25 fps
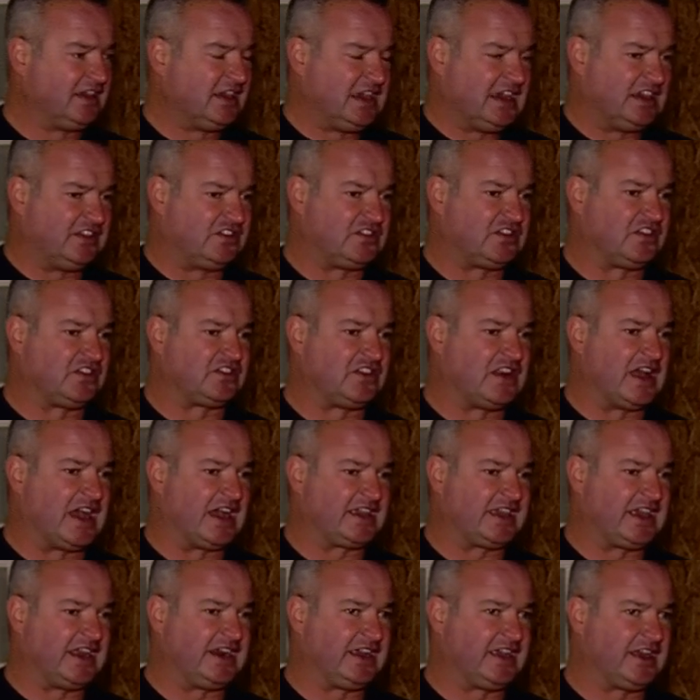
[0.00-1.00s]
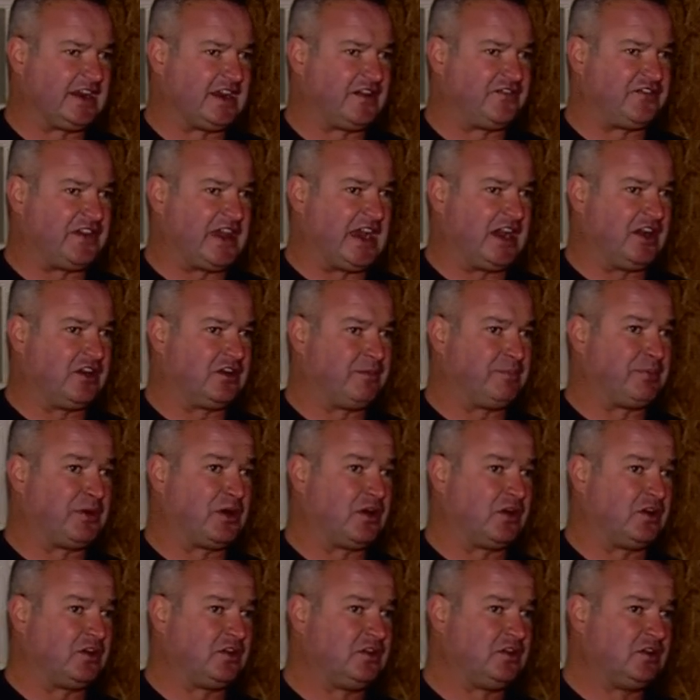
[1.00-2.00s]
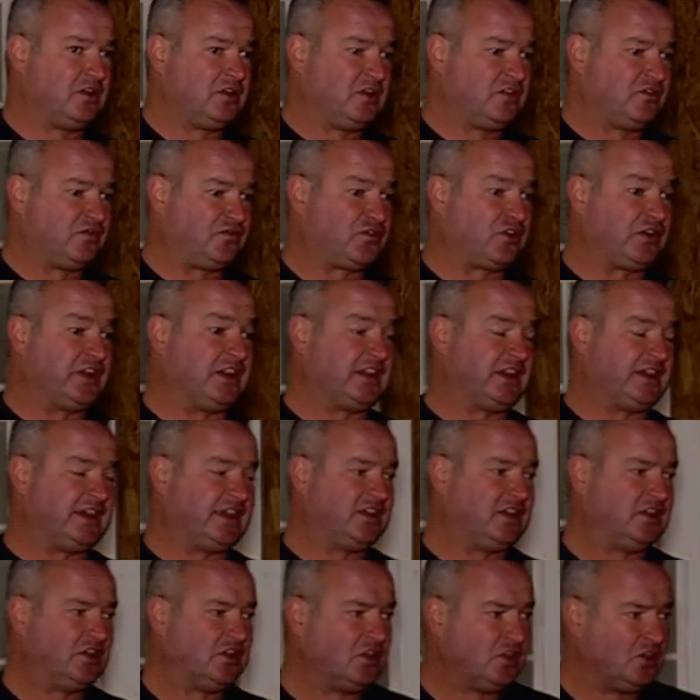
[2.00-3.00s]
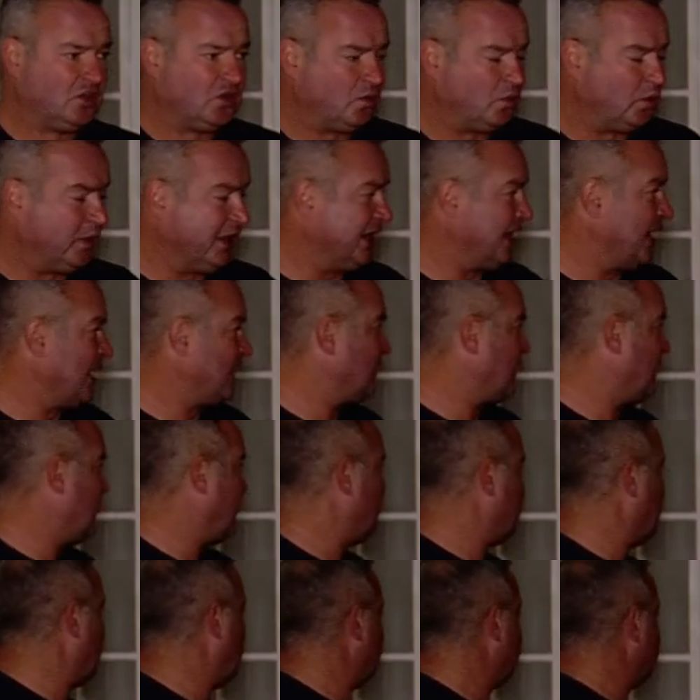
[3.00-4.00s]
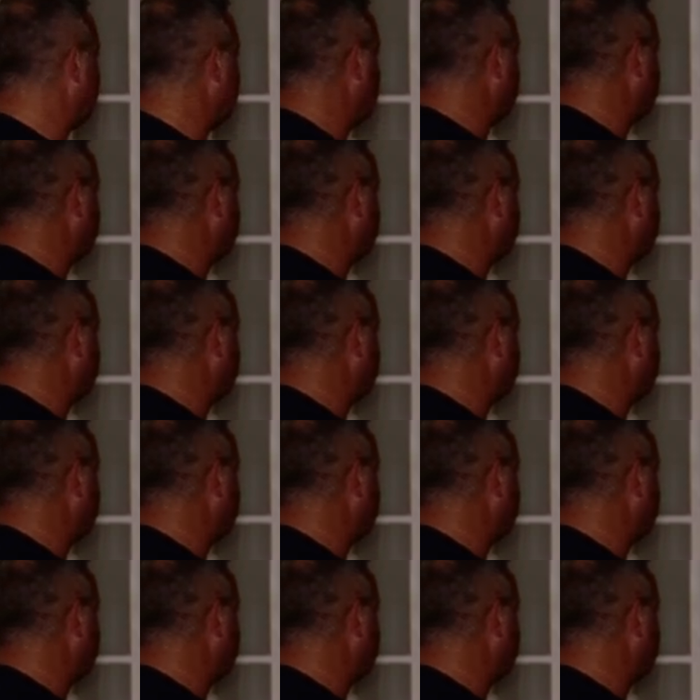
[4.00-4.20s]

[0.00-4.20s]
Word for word: It's just not getting enough air to burn freely. We get there, open